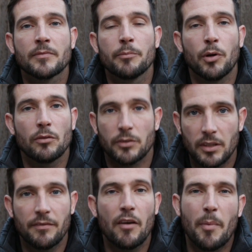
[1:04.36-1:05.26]
But
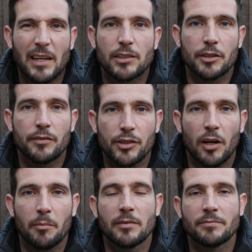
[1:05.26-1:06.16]
I've never backed out of a
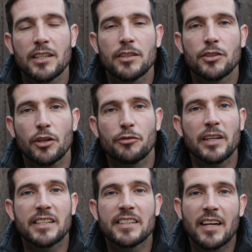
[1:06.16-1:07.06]
job. Josh
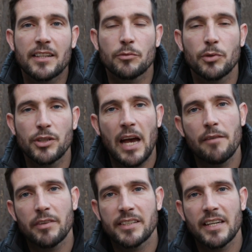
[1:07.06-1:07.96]
Ritchie says, would you
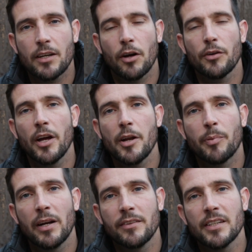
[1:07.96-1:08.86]
ever take on an
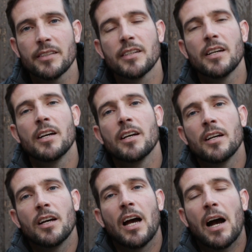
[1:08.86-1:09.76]
apprentice?
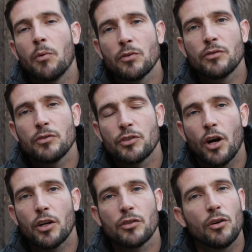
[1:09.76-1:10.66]
I wouldn't,
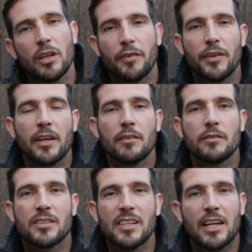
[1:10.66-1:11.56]
Josh, only for the
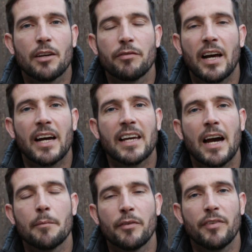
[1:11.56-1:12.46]
sake of like I
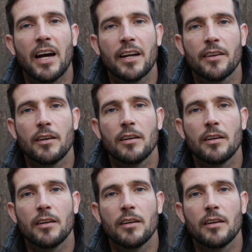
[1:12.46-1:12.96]
can't provide